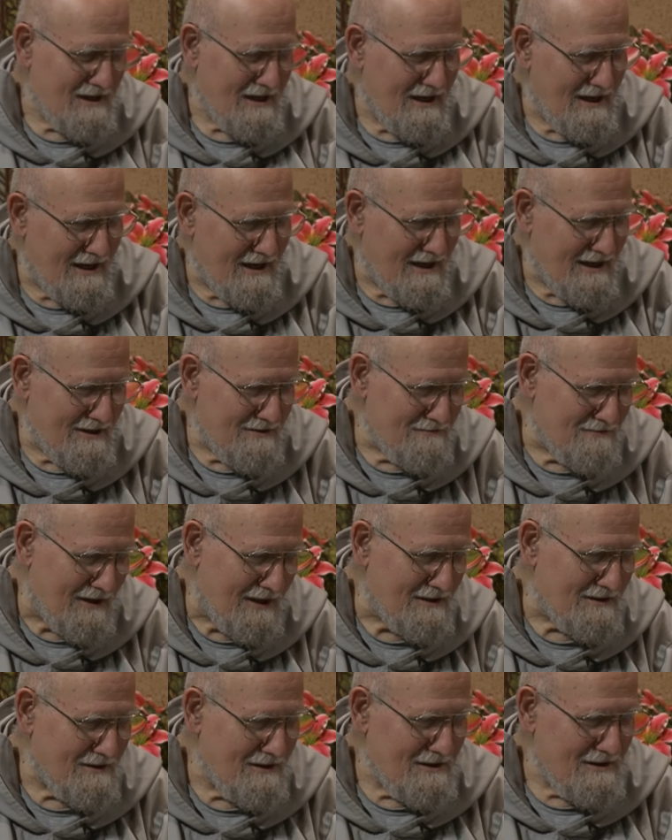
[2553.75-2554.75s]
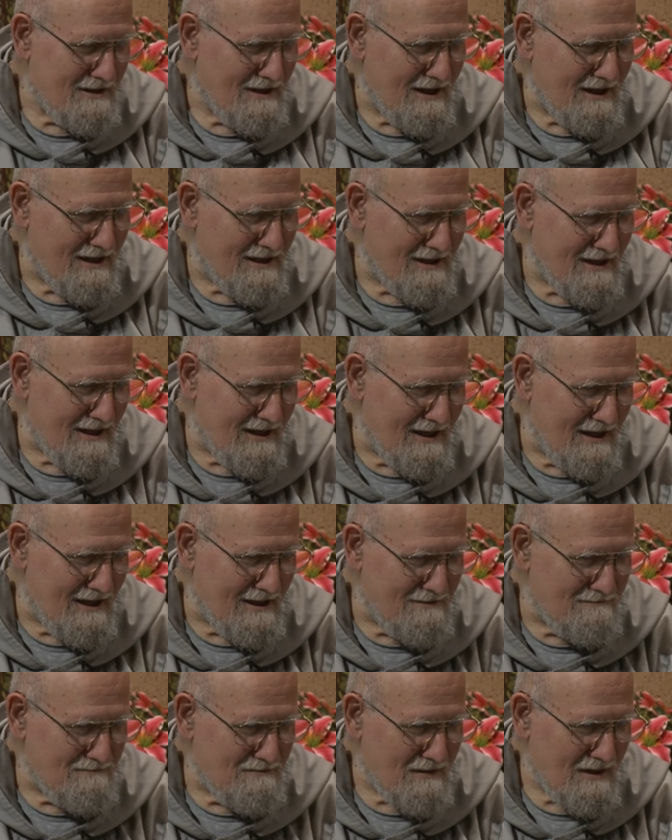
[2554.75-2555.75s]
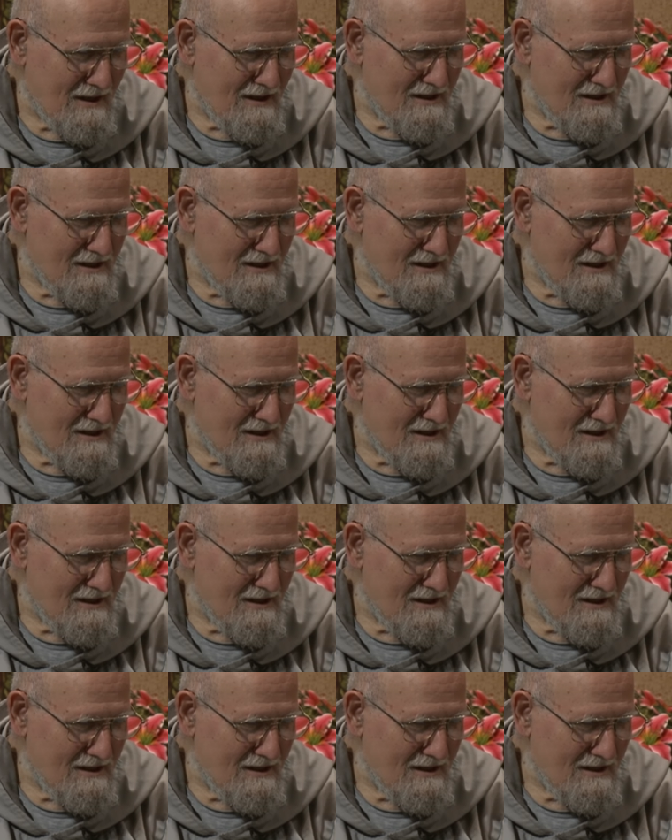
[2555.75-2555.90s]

uh, well, uh, uh, um,